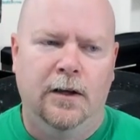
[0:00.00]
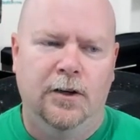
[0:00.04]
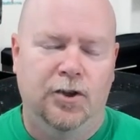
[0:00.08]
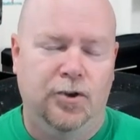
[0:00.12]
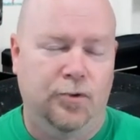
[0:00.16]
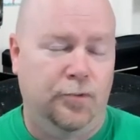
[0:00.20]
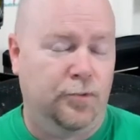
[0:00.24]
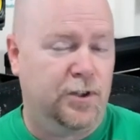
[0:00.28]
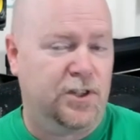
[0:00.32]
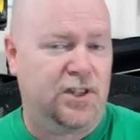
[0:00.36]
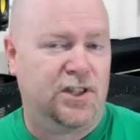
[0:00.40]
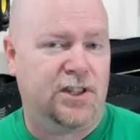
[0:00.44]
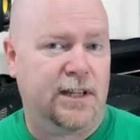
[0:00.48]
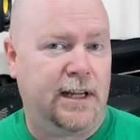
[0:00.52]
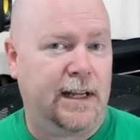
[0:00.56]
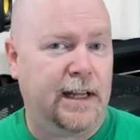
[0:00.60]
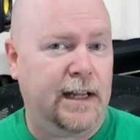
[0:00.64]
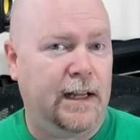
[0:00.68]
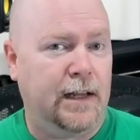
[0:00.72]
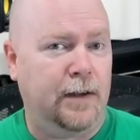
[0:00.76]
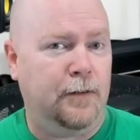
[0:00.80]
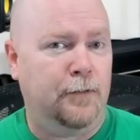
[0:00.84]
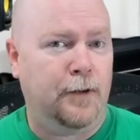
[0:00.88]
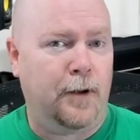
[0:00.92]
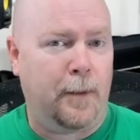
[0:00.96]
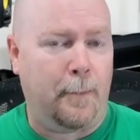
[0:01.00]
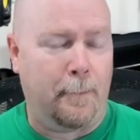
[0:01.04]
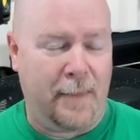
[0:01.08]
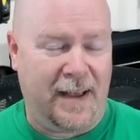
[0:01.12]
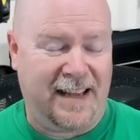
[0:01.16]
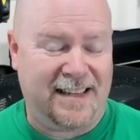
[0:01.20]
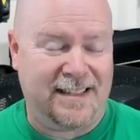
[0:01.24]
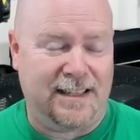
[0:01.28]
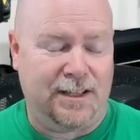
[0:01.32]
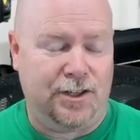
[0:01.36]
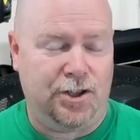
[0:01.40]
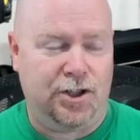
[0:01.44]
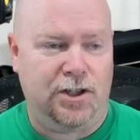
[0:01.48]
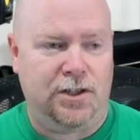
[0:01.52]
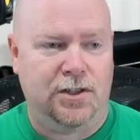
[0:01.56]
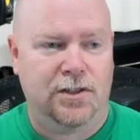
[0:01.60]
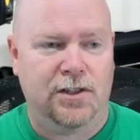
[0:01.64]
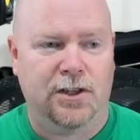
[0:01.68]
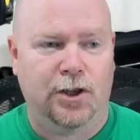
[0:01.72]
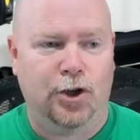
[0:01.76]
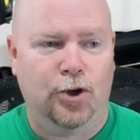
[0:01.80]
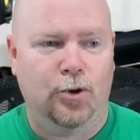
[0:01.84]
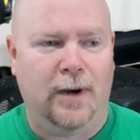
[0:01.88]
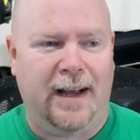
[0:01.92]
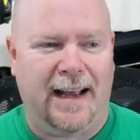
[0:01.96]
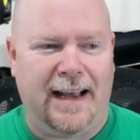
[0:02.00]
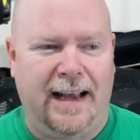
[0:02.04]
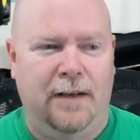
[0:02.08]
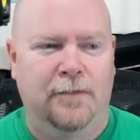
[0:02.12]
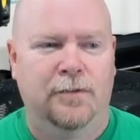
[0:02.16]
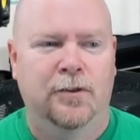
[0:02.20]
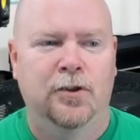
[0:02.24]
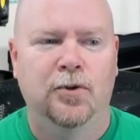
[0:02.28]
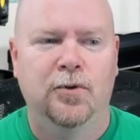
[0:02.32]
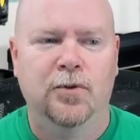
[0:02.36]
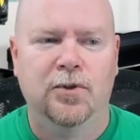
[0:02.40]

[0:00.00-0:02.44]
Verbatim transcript: to receive messages, you have to